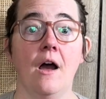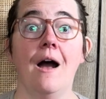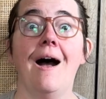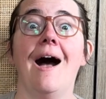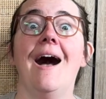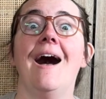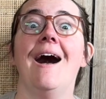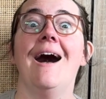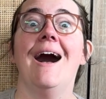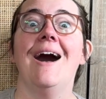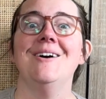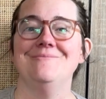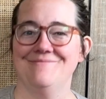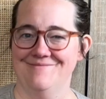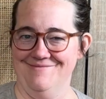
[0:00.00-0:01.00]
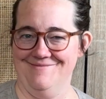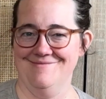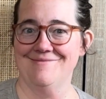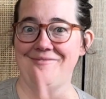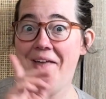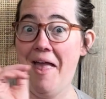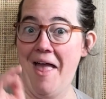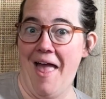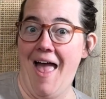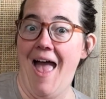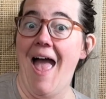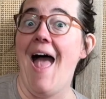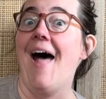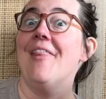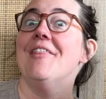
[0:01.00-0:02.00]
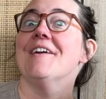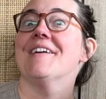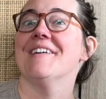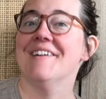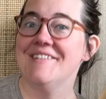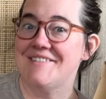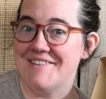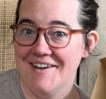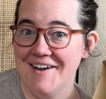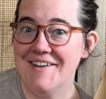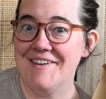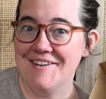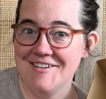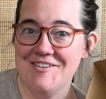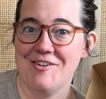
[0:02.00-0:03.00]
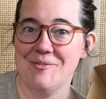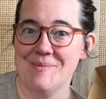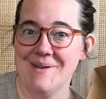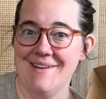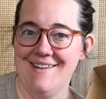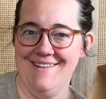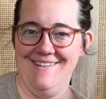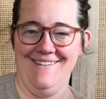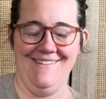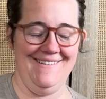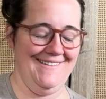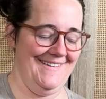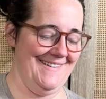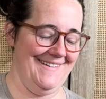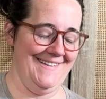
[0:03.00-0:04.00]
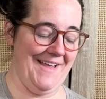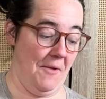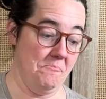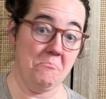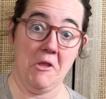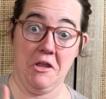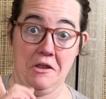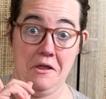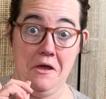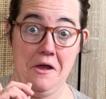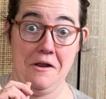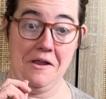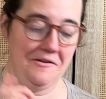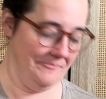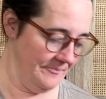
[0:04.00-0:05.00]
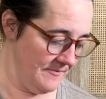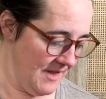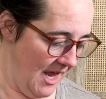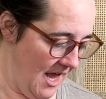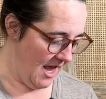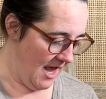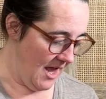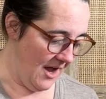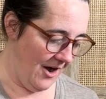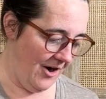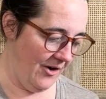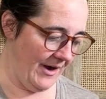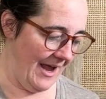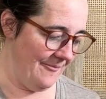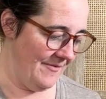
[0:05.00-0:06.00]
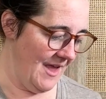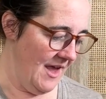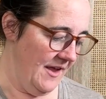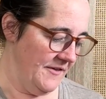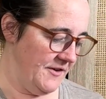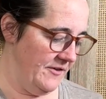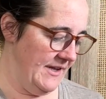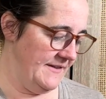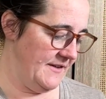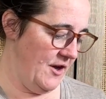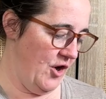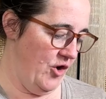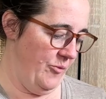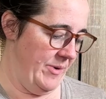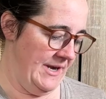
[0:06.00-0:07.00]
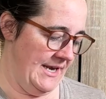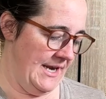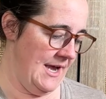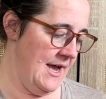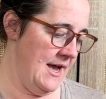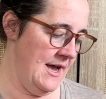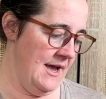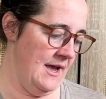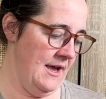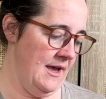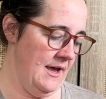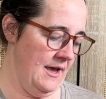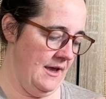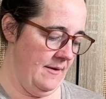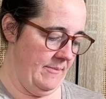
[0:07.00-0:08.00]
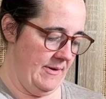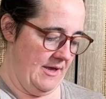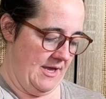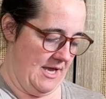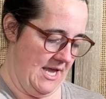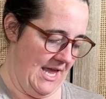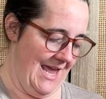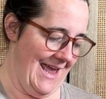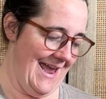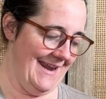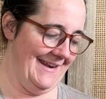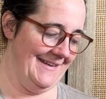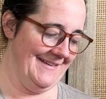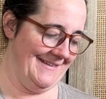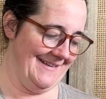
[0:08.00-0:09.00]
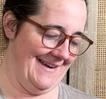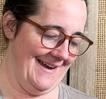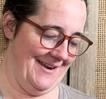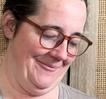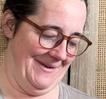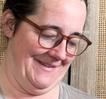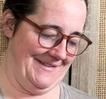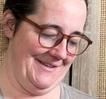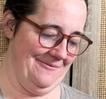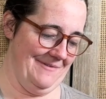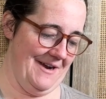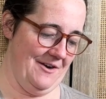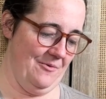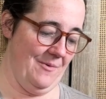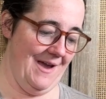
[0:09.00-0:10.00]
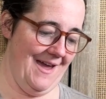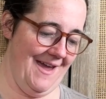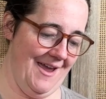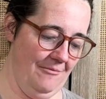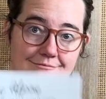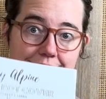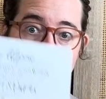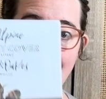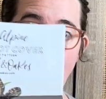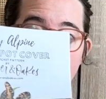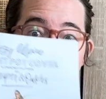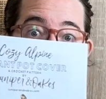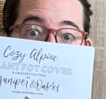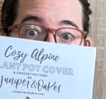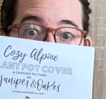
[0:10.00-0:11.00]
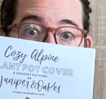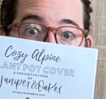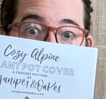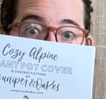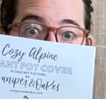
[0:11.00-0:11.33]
Ah, at the Kentucky Derby. Got it. Okay, so let's open it up. And inside we see right away, we have my